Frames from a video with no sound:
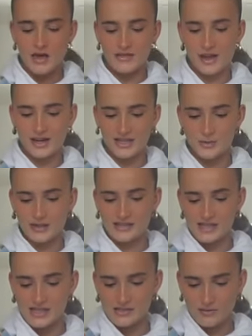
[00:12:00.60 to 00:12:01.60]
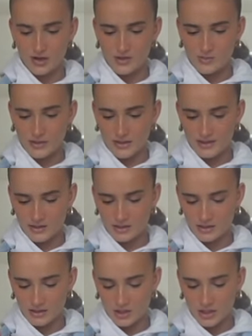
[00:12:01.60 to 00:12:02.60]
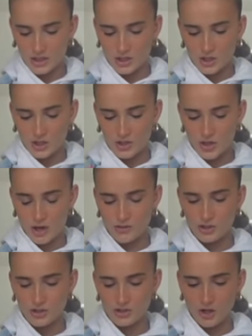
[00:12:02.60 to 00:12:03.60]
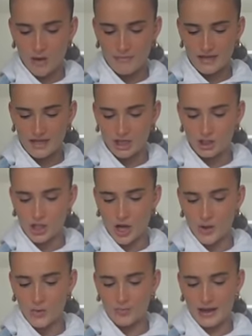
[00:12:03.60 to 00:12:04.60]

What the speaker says: that I need to accessorize with. No, she's just got a big tote